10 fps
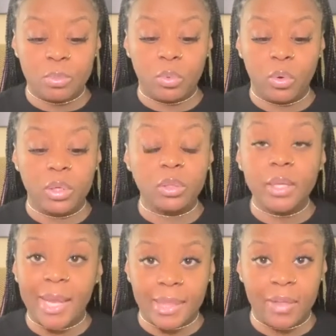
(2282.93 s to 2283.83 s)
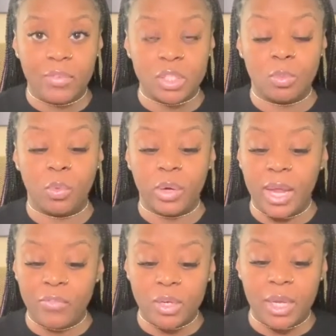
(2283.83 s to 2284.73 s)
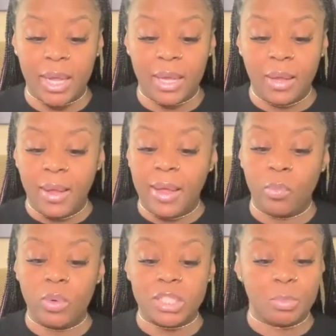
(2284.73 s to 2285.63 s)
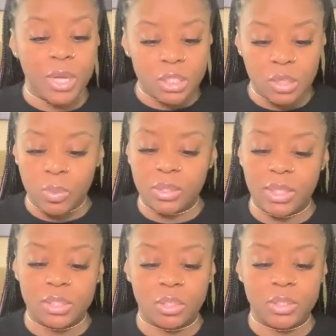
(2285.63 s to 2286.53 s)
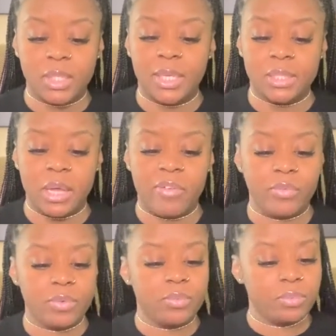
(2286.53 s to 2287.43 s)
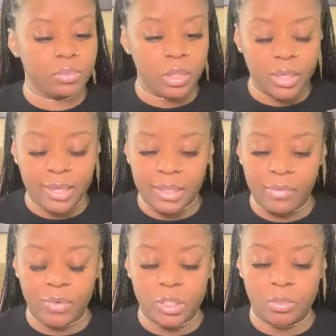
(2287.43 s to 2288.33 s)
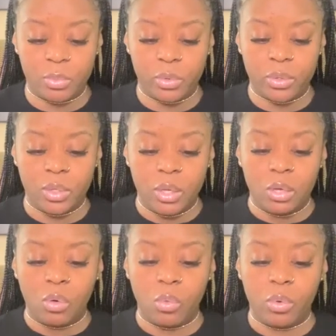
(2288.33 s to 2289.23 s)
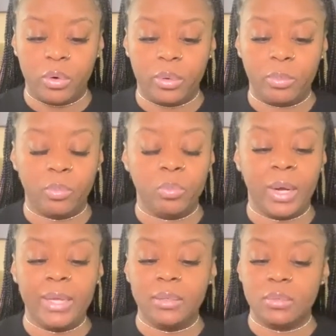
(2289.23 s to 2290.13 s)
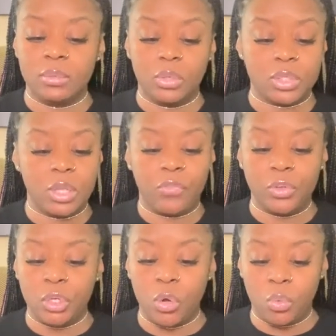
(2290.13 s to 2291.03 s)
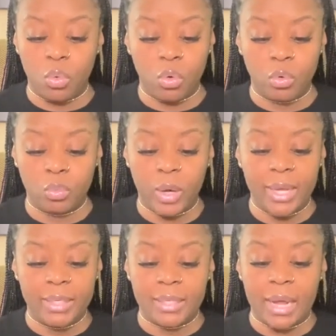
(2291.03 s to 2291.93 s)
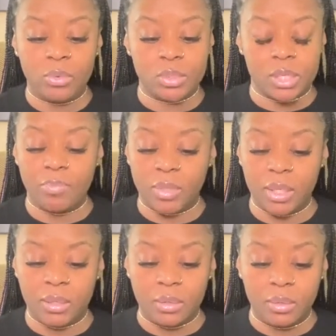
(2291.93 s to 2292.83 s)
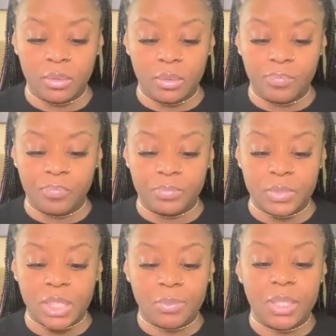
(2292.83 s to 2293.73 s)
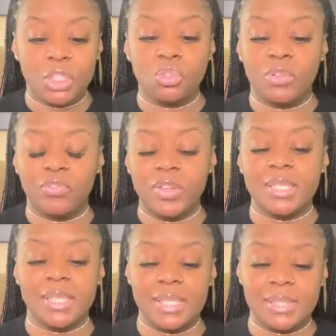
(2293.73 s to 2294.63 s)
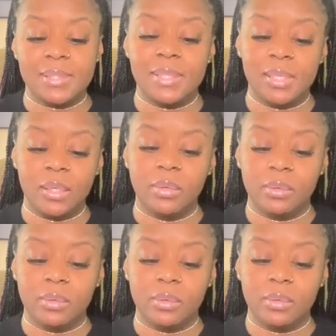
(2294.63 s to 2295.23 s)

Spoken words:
board, look at that vision board every day, and especially when things start to get tough, look at that vision board, or write yourself a note, or write down something that you can physically see,